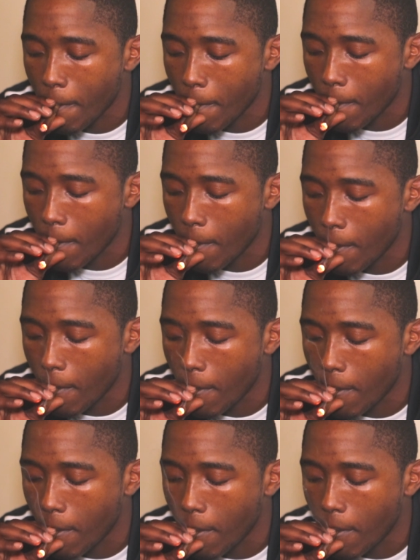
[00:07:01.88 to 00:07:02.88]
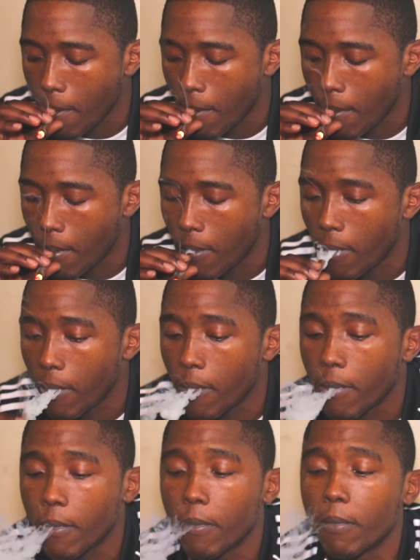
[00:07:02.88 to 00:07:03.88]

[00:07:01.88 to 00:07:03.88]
where you keep a lot of the